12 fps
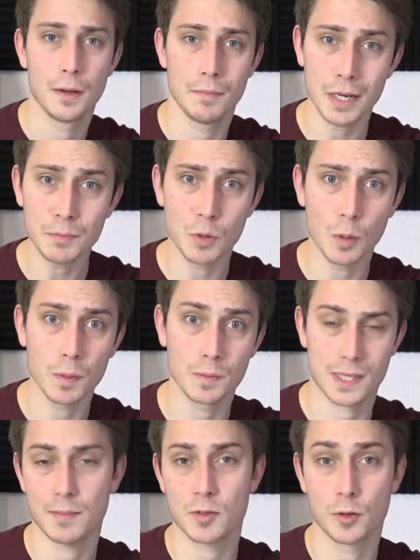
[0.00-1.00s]
Main problem
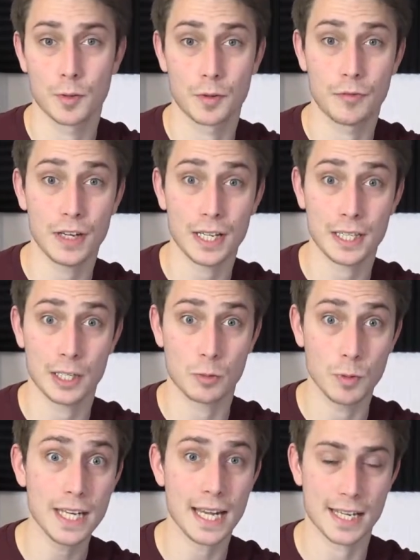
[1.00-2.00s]
stems from the fact that
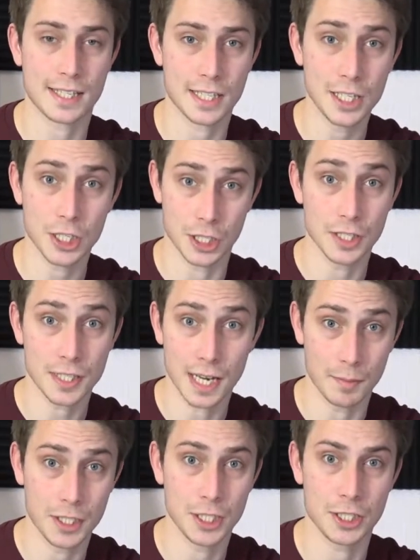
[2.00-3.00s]
we as teachers,
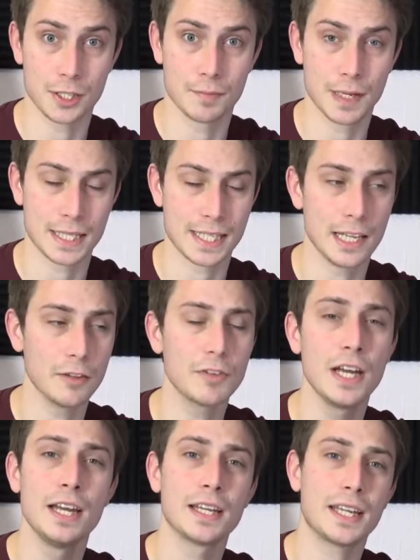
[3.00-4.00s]
I'm a teacher
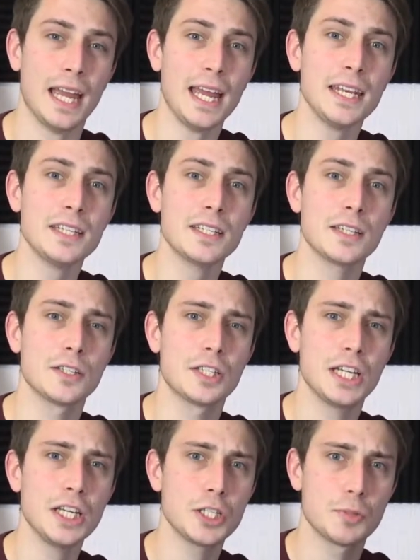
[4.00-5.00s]
myself, can't
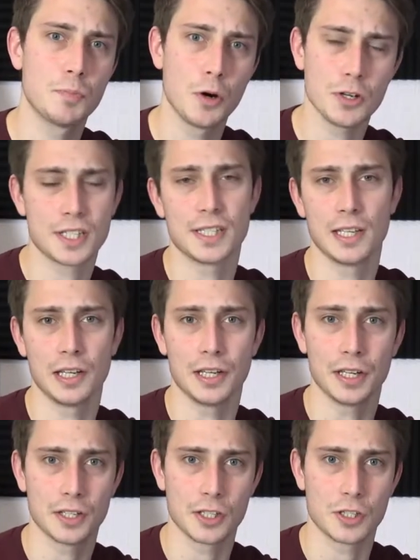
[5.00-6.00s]
teach
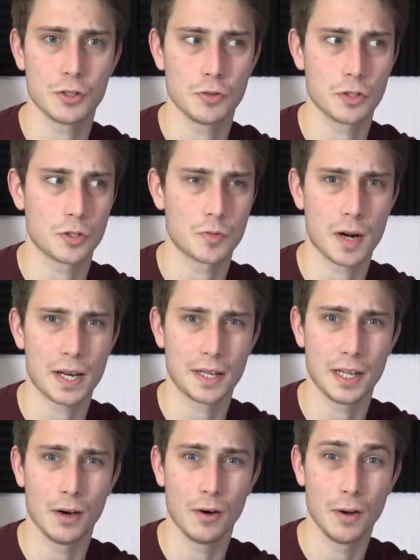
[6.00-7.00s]
personally the students right
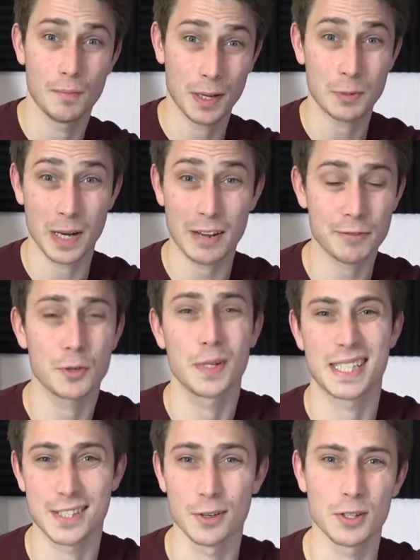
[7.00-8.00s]
now, but we have to
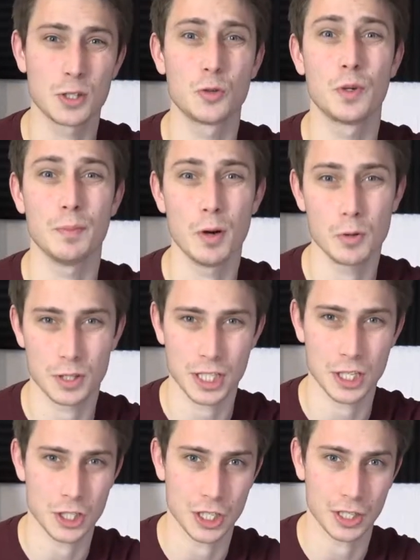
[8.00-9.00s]
resort to remote
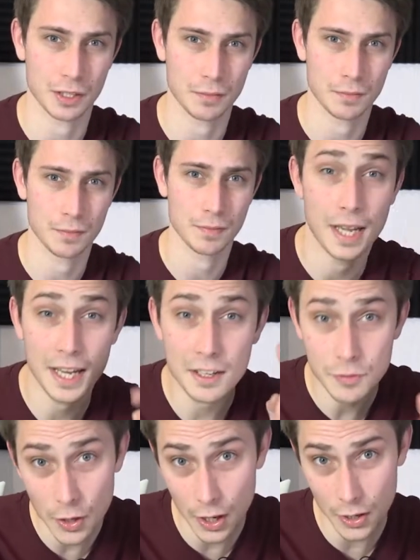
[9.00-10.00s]
teaching. And
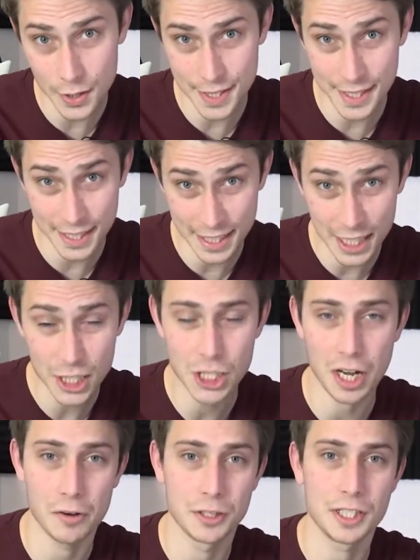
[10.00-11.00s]
if you are also a
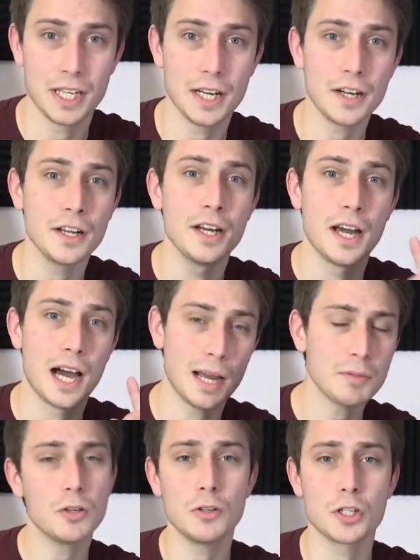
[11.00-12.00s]
teacher out there,
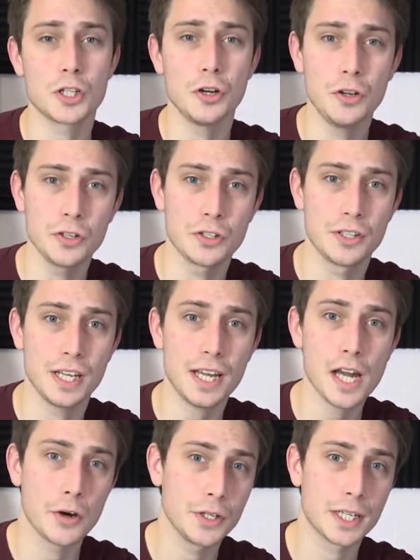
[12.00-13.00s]
I'm going to show you today
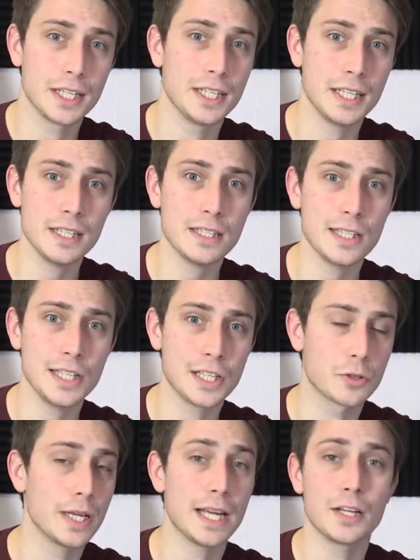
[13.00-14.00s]
how you can easily
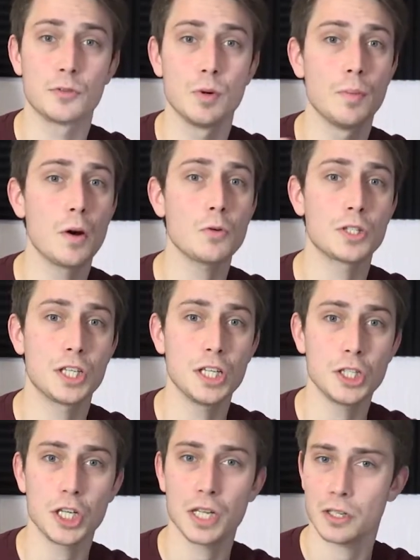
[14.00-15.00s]
create remote
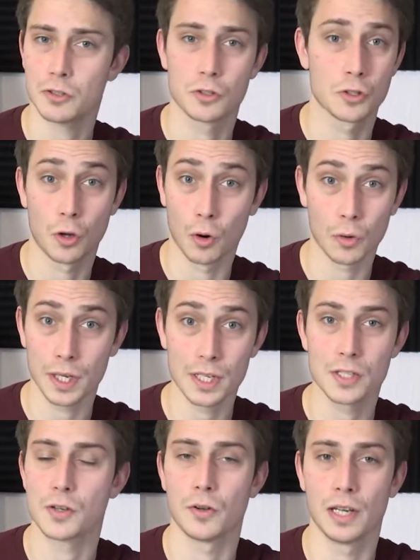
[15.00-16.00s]
teaching
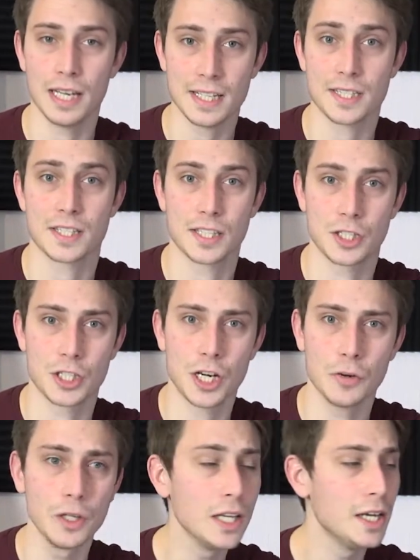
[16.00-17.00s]
tutorials or lessons in
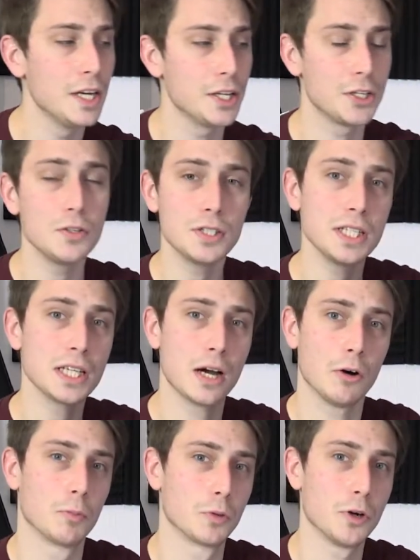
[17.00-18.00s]
general using
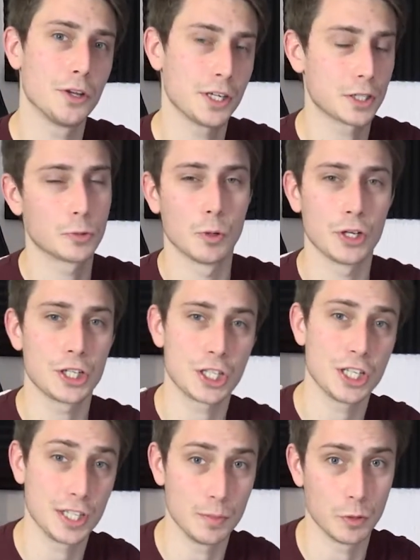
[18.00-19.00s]
our product
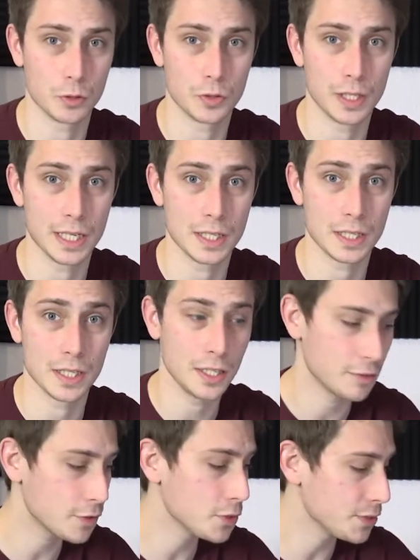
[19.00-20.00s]
Wondershare Demo Creator
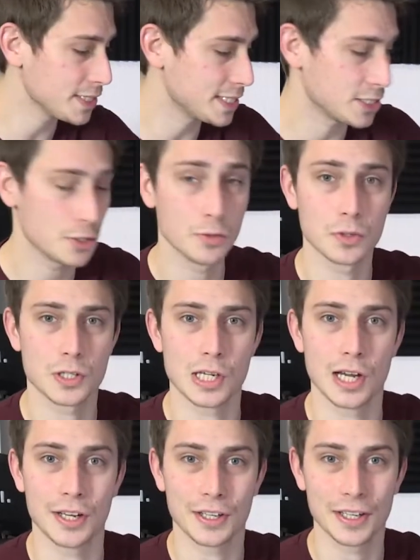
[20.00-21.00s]
and a few easy tools
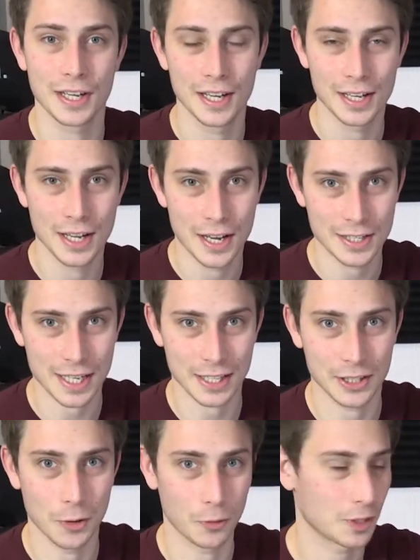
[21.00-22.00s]
like
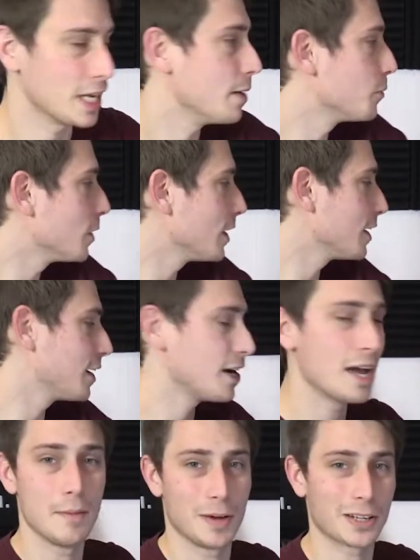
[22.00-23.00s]
taking your own camera,
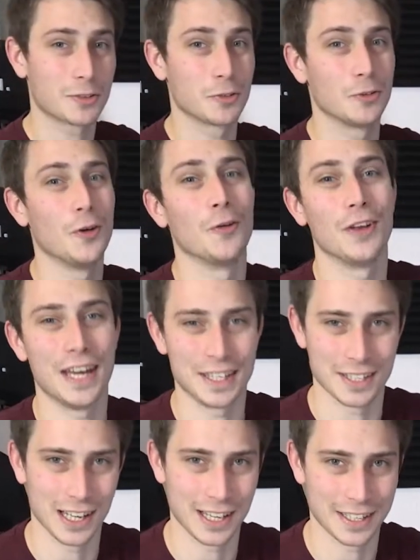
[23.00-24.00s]
a microphone and
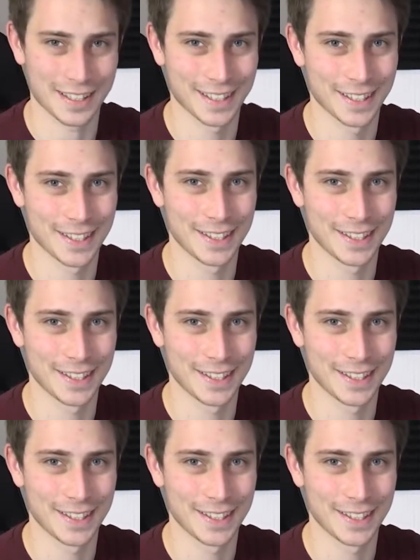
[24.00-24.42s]
the like.